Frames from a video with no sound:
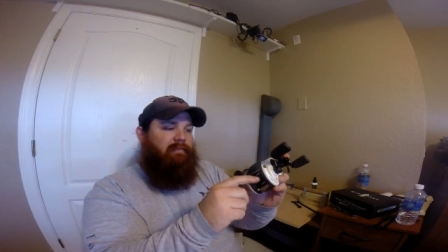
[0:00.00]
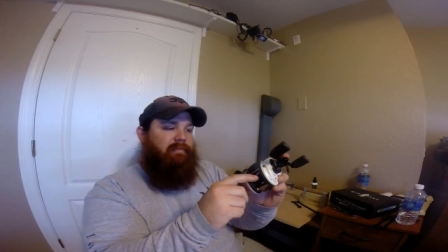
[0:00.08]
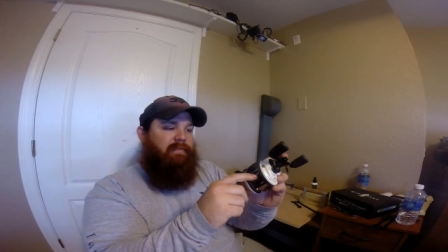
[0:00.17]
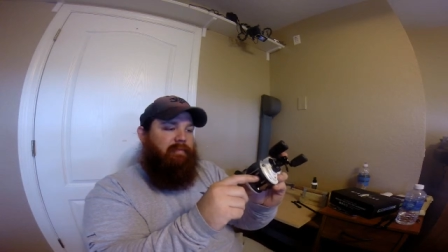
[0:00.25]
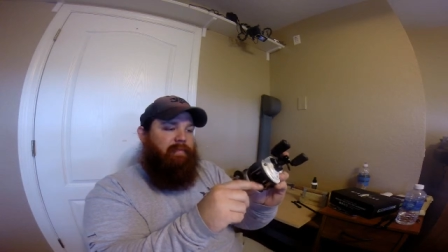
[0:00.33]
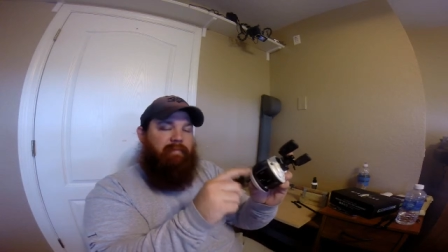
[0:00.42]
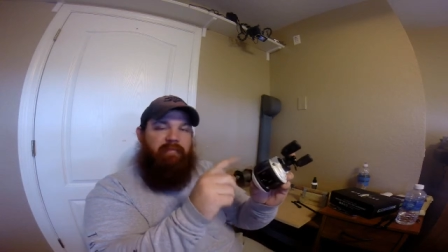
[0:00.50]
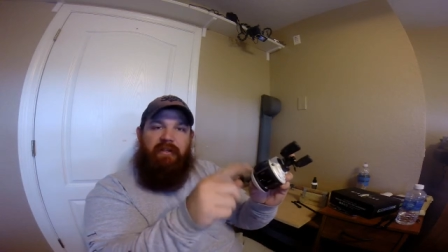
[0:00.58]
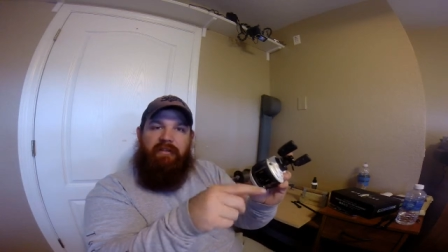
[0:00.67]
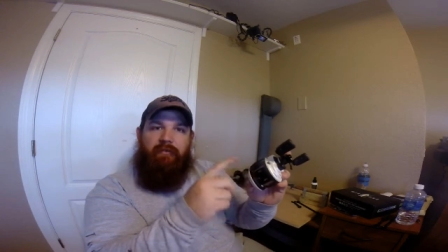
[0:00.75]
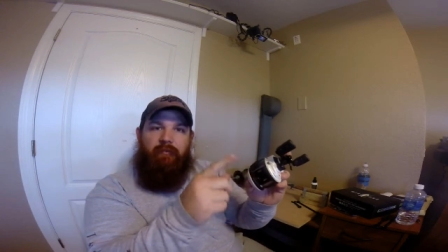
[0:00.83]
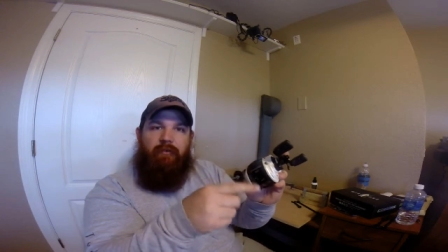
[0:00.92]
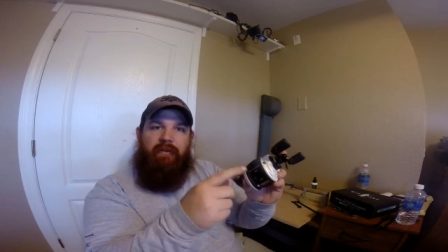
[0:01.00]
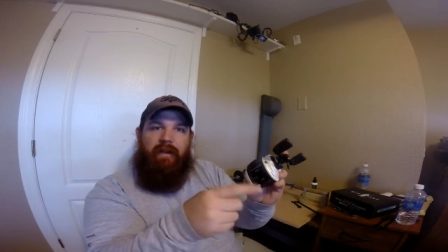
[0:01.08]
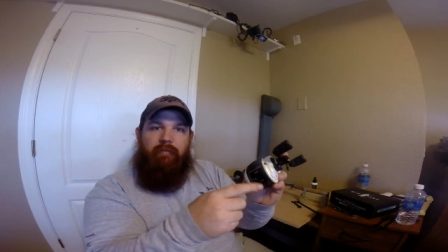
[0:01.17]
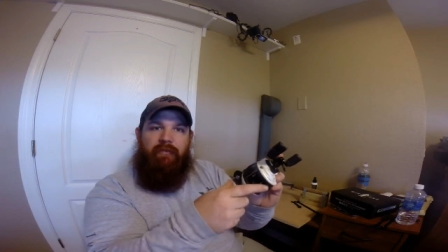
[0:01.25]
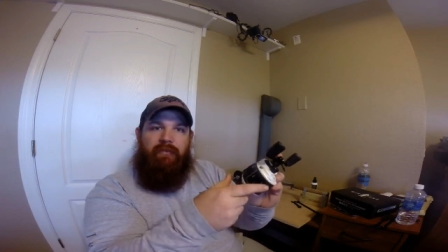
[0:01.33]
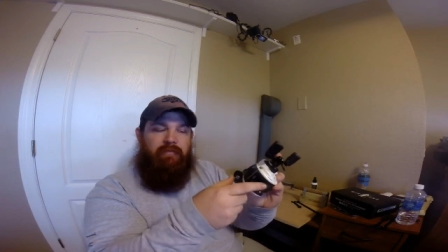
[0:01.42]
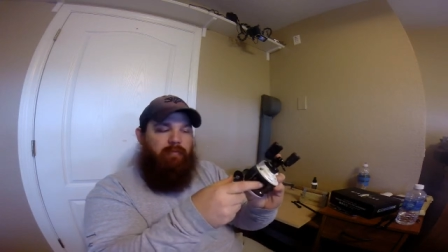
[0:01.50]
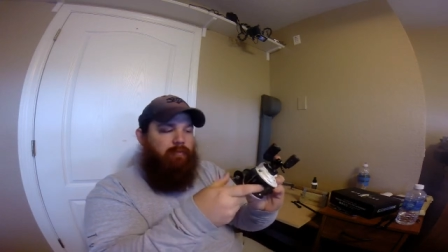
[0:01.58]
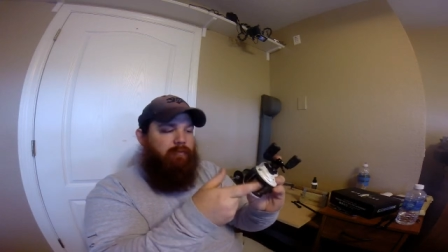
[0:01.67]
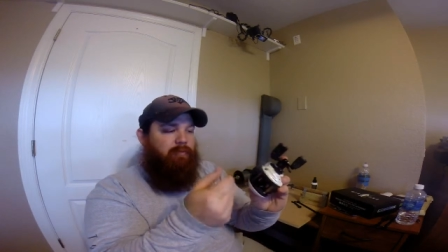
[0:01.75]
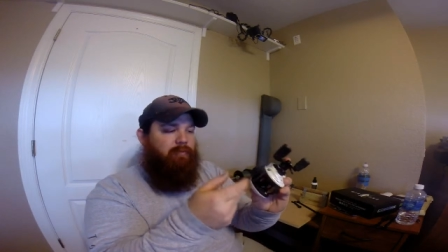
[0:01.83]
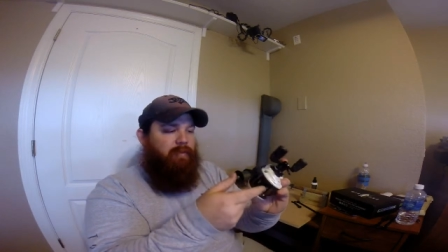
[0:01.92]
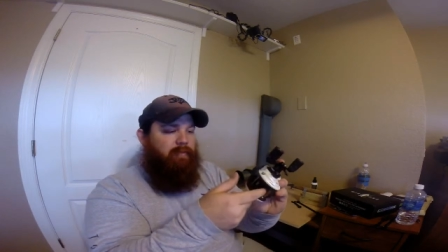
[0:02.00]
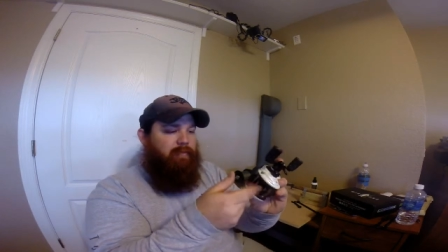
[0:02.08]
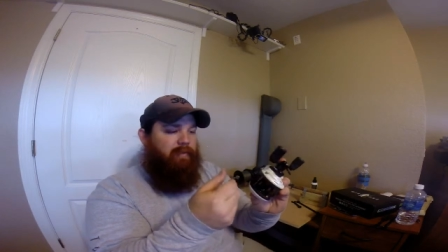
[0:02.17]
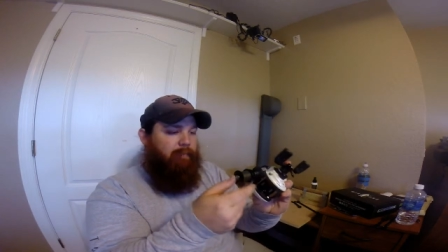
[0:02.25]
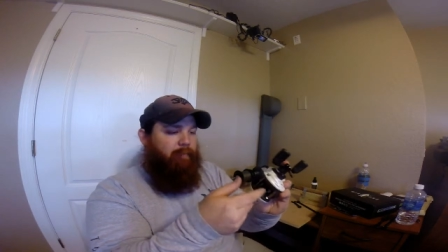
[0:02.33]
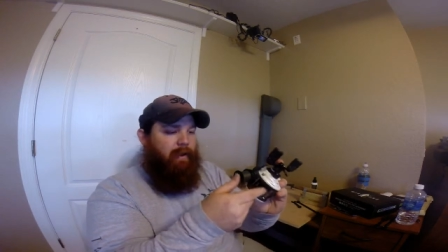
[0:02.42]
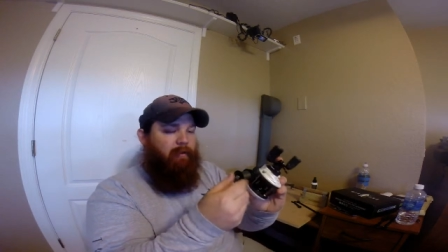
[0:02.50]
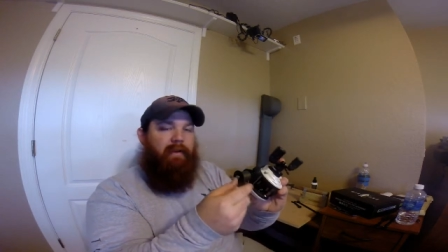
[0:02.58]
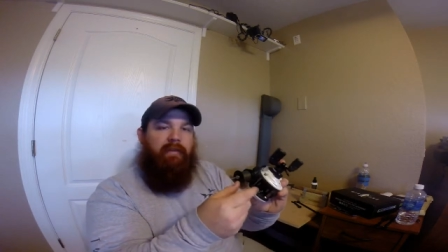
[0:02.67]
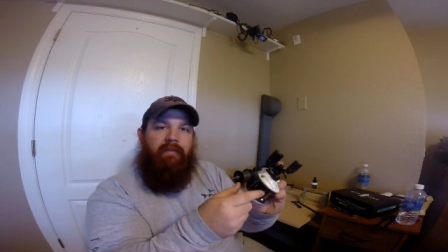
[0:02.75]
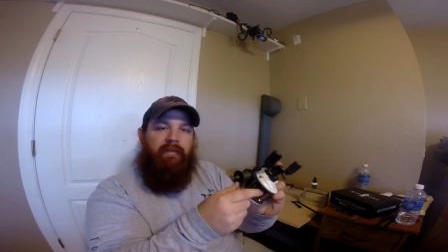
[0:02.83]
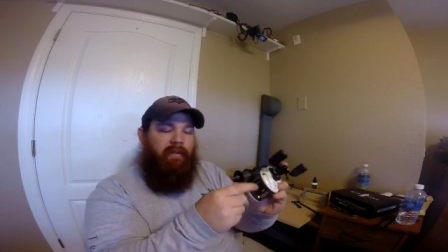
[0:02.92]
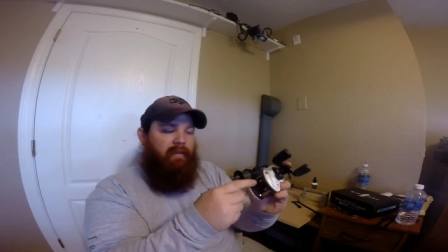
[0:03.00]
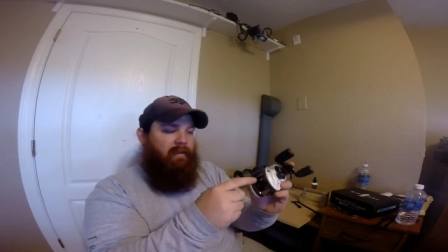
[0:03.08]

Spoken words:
sometimes doesn't rotate with the spool if you've got bearings,